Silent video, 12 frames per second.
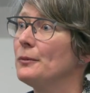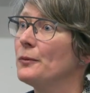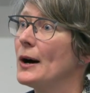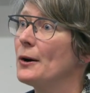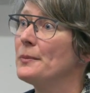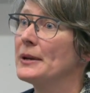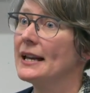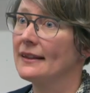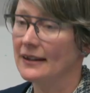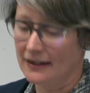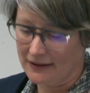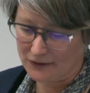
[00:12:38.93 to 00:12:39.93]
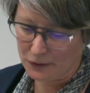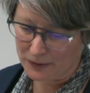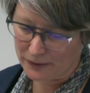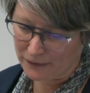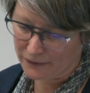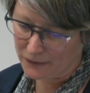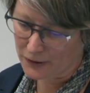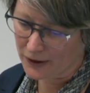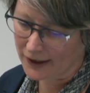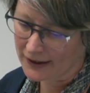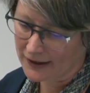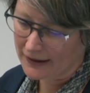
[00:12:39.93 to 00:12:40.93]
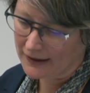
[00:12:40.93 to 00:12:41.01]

and well-being that you saw before